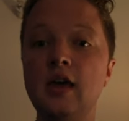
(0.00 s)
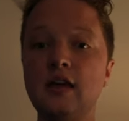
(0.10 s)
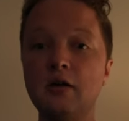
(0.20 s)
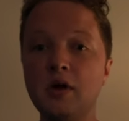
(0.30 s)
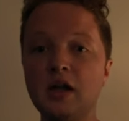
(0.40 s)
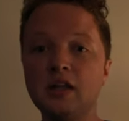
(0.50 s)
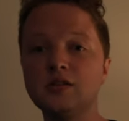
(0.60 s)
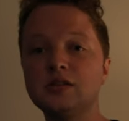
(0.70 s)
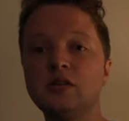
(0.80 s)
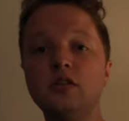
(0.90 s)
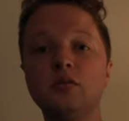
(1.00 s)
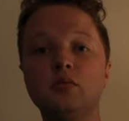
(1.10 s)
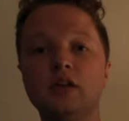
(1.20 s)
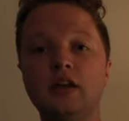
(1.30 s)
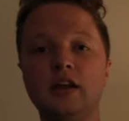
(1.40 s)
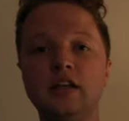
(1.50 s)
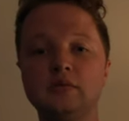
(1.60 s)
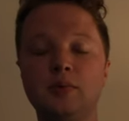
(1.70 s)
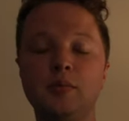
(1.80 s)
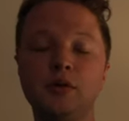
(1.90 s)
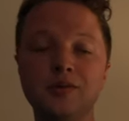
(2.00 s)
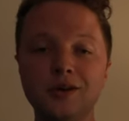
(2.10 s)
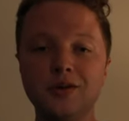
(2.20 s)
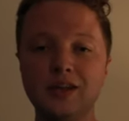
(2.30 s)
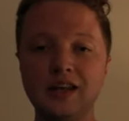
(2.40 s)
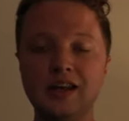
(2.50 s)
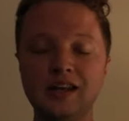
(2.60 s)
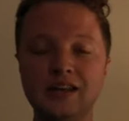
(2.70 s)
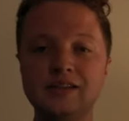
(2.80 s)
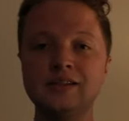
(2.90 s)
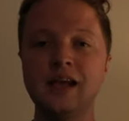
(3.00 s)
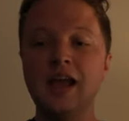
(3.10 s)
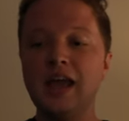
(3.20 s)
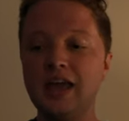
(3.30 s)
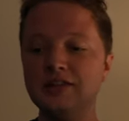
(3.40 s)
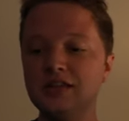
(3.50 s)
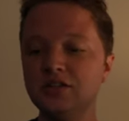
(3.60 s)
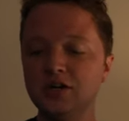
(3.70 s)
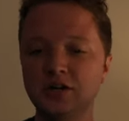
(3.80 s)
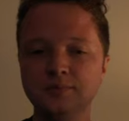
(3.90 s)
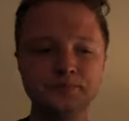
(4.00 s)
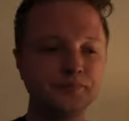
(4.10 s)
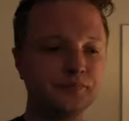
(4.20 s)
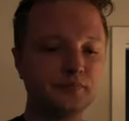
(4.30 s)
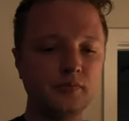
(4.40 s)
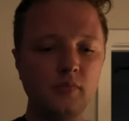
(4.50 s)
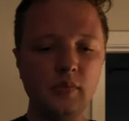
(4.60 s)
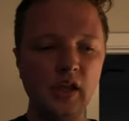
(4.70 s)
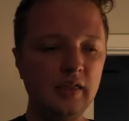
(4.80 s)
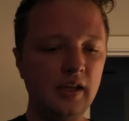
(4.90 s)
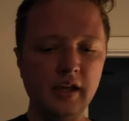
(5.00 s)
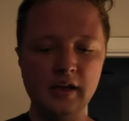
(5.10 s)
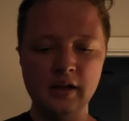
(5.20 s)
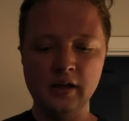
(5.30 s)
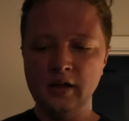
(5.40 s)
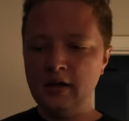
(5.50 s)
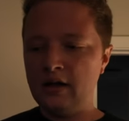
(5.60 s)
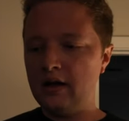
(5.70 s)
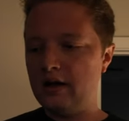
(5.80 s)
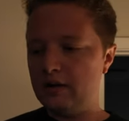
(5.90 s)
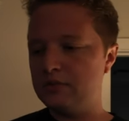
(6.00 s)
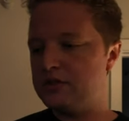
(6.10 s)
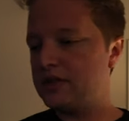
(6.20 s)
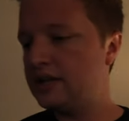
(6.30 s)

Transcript: That way you still look really nice, but people don't know that it is a t-shirt. And then just